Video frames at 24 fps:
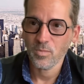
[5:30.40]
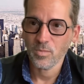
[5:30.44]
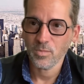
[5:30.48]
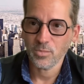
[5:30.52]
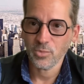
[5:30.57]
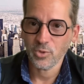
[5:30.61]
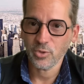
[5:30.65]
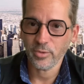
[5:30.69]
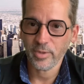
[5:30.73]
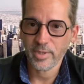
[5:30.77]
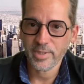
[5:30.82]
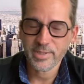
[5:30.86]

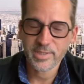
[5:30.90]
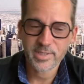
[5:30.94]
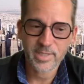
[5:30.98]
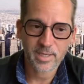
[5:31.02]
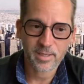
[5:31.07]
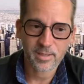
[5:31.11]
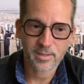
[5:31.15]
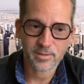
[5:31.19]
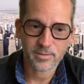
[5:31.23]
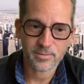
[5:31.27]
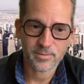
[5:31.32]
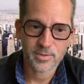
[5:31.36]
Do I
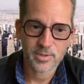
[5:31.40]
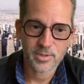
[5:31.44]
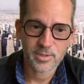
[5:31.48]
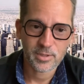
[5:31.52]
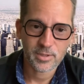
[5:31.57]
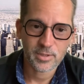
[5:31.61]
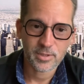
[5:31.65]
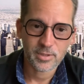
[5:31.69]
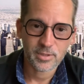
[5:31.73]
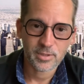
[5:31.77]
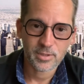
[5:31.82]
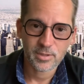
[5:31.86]
sell
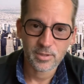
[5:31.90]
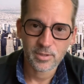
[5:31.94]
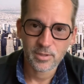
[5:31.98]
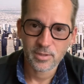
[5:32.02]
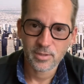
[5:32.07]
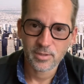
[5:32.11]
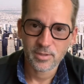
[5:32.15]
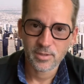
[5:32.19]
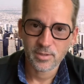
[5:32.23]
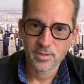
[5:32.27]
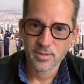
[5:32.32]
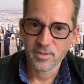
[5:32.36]

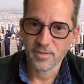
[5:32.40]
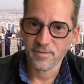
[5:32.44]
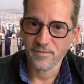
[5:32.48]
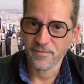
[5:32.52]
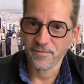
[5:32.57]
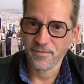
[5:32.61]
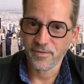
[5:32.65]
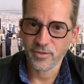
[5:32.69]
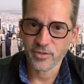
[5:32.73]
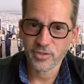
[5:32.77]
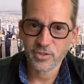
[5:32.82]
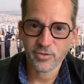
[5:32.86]
the
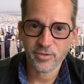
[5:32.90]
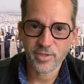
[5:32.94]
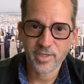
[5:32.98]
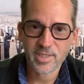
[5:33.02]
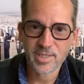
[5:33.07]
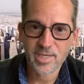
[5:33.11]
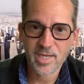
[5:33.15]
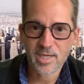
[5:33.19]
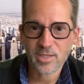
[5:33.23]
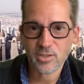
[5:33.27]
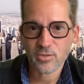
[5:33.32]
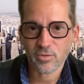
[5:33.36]
first green
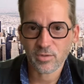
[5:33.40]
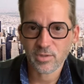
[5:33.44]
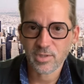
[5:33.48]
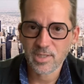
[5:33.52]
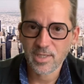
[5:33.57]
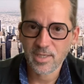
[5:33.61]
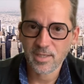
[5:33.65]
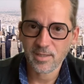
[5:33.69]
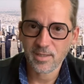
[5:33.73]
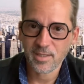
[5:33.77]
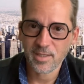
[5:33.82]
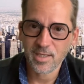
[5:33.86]
day towards the
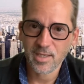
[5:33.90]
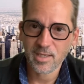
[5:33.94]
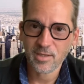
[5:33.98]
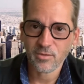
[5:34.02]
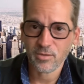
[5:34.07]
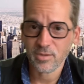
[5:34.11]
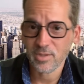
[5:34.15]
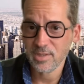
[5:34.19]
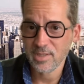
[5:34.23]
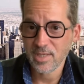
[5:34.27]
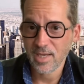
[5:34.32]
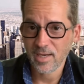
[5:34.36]
end of the day, or
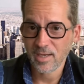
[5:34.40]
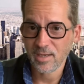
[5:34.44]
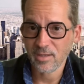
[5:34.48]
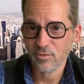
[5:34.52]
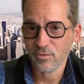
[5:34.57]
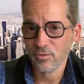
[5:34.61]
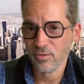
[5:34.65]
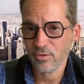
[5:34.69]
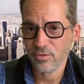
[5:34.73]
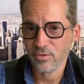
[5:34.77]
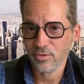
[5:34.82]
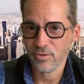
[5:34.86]
the second or
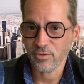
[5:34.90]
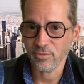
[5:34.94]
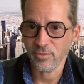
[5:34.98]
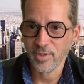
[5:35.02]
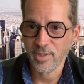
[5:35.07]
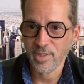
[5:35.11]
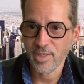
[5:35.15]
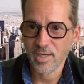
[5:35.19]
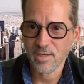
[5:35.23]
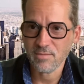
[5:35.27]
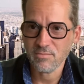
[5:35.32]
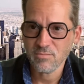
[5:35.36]
the third green
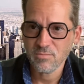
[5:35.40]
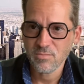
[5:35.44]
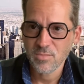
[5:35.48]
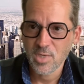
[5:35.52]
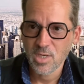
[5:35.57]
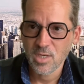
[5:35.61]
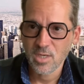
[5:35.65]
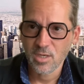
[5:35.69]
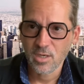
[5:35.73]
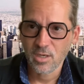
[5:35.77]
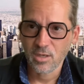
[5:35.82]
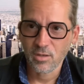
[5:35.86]
day?
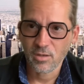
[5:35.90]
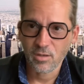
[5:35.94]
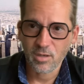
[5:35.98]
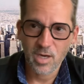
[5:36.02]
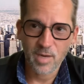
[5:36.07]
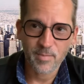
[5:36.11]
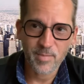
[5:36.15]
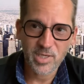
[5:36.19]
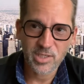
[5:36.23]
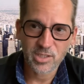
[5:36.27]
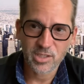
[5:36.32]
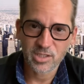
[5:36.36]
I
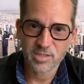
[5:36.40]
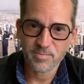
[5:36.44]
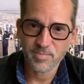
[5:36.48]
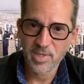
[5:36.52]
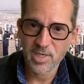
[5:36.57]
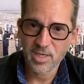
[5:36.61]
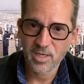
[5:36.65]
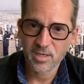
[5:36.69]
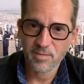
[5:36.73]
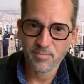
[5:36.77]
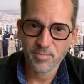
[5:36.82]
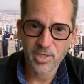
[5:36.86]
mean, just
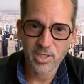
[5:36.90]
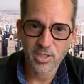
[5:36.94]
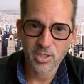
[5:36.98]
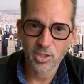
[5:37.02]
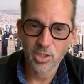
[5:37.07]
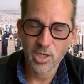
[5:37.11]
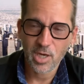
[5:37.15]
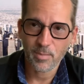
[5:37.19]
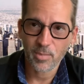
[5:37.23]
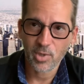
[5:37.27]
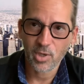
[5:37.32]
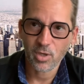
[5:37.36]
pick your
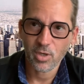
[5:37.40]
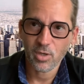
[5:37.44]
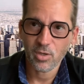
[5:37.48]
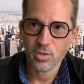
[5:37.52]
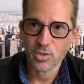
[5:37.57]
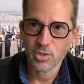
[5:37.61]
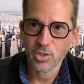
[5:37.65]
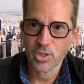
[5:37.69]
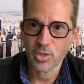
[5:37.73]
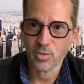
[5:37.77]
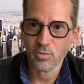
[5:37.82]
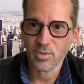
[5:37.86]
number.
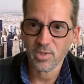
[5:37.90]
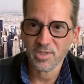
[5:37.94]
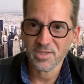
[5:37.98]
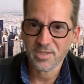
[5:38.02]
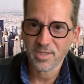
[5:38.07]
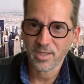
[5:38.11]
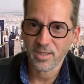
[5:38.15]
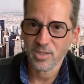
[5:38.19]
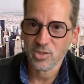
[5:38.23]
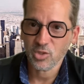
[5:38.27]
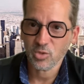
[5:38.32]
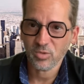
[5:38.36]
Do you want to
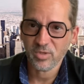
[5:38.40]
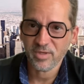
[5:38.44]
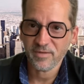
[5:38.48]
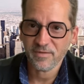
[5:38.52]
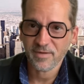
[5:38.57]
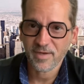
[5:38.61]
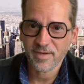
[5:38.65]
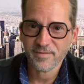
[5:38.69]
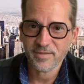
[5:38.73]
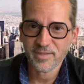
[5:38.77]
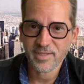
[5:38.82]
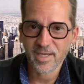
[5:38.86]
sell at
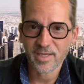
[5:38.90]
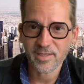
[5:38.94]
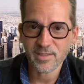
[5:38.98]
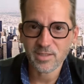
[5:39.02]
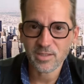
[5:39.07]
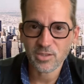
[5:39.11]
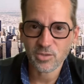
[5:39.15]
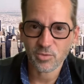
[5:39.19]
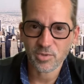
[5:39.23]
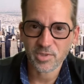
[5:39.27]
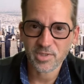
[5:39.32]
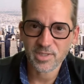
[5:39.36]
25 cents,
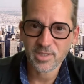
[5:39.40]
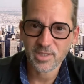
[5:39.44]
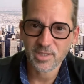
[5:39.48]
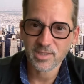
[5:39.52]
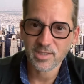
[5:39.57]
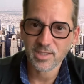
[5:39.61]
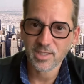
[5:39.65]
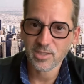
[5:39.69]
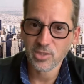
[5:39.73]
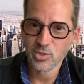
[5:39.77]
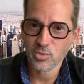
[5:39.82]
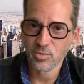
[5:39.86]
26
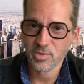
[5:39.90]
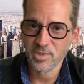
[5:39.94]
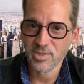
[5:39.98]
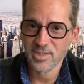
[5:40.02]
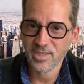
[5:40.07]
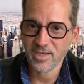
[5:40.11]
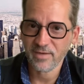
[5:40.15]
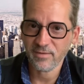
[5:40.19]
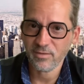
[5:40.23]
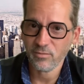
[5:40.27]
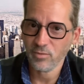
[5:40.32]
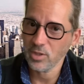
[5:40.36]
cents,
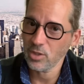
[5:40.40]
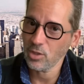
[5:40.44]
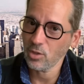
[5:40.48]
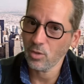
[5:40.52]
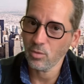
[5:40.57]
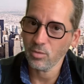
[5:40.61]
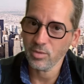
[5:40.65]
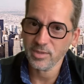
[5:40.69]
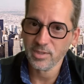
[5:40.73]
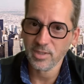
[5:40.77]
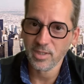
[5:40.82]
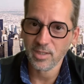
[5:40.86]
27? We know it
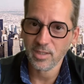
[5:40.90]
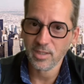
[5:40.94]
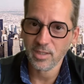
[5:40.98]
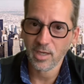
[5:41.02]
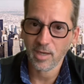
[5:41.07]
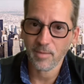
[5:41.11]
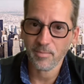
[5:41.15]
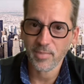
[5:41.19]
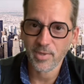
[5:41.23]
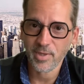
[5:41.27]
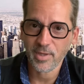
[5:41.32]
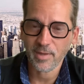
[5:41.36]
was
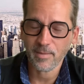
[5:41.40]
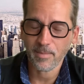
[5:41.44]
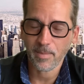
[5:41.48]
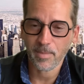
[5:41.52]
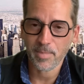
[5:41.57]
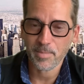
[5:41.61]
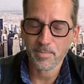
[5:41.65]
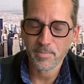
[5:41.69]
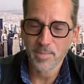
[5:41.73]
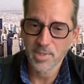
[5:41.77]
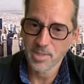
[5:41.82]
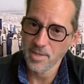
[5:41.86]
up
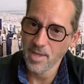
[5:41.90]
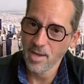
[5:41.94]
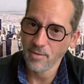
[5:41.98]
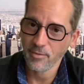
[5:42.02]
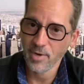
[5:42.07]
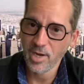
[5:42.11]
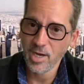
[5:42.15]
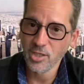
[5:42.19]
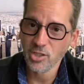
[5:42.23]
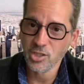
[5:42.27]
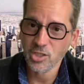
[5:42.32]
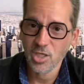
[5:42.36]
in that
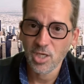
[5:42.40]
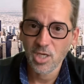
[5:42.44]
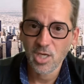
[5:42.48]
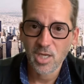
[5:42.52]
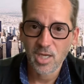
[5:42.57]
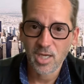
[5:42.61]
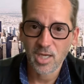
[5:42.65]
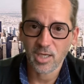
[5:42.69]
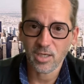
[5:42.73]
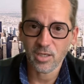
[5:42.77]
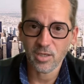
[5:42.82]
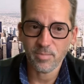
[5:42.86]
range.
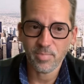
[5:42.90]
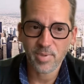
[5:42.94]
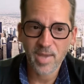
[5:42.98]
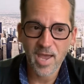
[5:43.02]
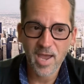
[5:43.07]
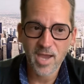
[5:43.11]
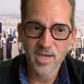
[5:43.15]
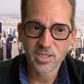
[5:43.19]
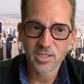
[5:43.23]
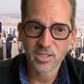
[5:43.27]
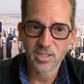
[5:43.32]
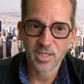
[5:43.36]
It could
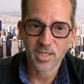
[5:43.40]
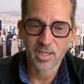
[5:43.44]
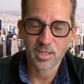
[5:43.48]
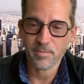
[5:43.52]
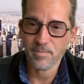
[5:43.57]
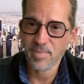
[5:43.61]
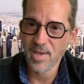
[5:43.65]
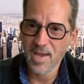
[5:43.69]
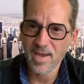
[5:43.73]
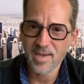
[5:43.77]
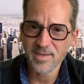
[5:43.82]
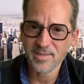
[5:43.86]
pass
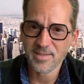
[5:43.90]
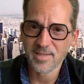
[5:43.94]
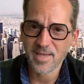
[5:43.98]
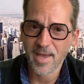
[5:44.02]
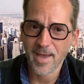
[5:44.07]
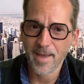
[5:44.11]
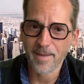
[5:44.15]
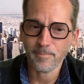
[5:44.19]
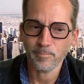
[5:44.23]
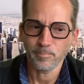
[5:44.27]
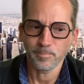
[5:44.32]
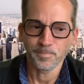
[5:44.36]

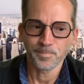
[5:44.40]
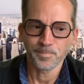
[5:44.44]
that.